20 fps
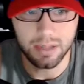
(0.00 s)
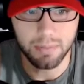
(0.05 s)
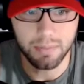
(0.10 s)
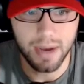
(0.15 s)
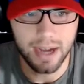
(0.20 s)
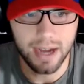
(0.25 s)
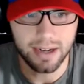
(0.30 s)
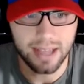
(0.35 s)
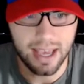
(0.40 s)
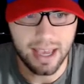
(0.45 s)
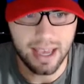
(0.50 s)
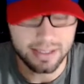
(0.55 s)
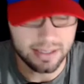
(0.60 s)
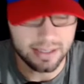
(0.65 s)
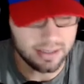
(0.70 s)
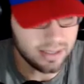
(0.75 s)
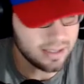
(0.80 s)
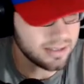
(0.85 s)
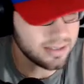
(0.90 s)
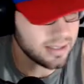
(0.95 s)
the podcast and
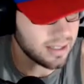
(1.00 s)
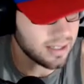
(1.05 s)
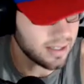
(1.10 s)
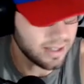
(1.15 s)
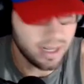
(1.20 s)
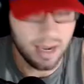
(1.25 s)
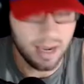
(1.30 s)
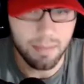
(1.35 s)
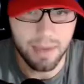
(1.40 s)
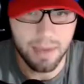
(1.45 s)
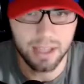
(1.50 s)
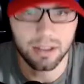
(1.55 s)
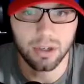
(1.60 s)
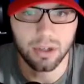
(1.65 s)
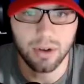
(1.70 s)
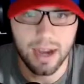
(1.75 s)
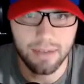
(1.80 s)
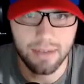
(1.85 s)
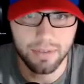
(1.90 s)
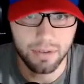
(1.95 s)
listen, and then I make the
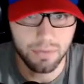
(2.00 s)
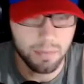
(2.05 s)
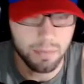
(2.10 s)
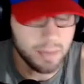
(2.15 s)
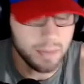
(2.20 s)
graphic from